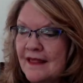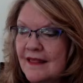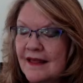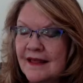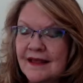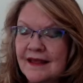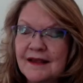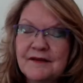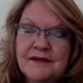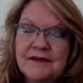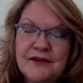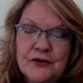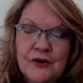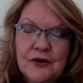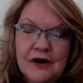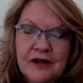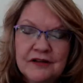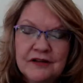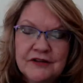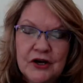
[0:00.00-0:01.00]
You
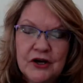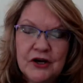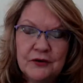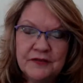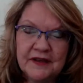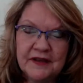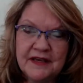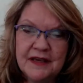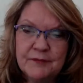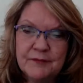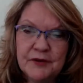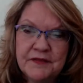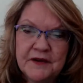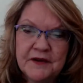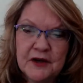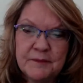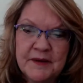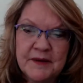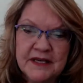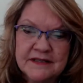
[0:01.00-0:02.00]
all know that
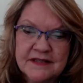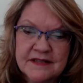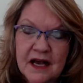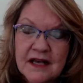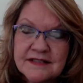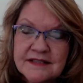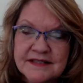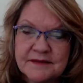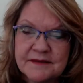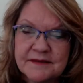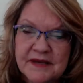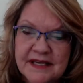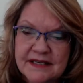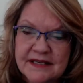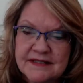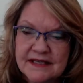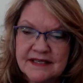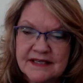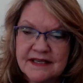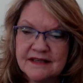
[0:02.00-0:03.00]
chemotherapy is awesome because
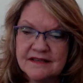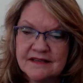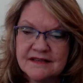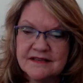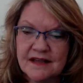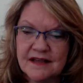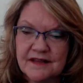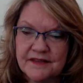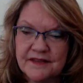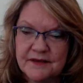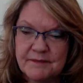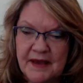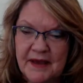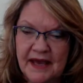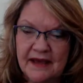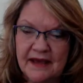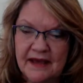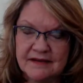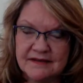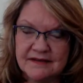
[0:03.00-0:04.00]
it kills all the
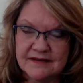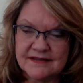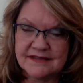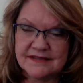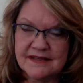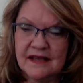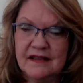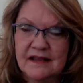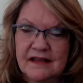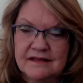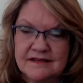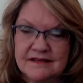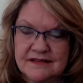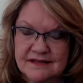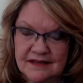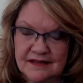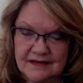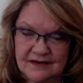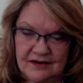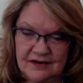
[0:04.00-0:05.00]
bad cells
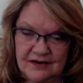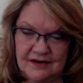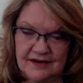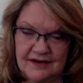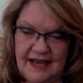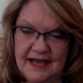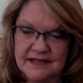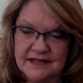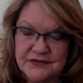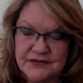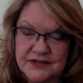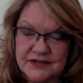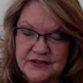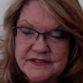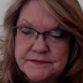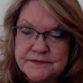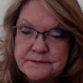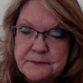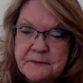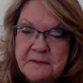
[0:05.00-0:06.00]
that are
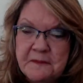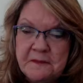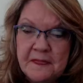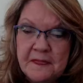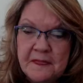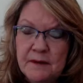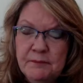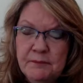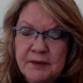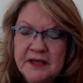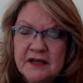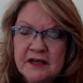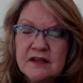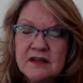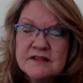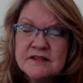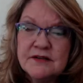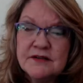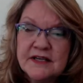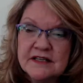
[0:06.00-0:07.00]
cancerous, but it
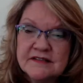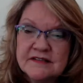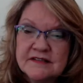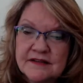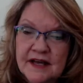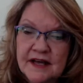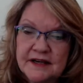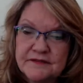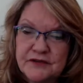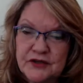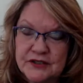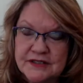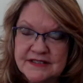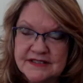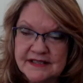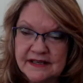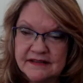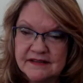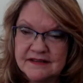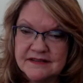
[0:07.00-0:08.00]
also kills a lot of good
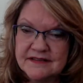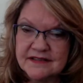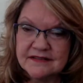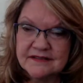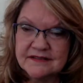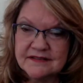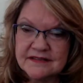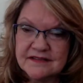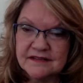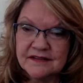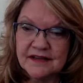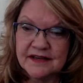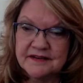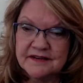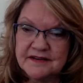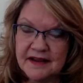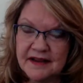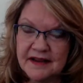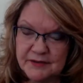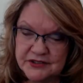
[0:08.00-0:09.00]
cells and does a lot of
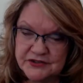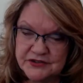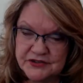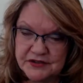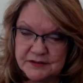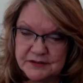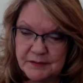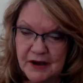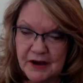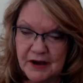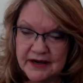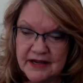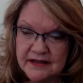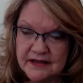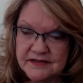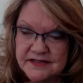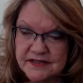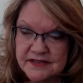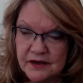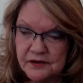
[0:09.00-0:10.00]
damage to the body.
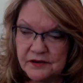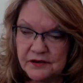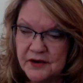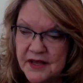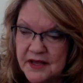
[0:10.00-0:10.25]
And so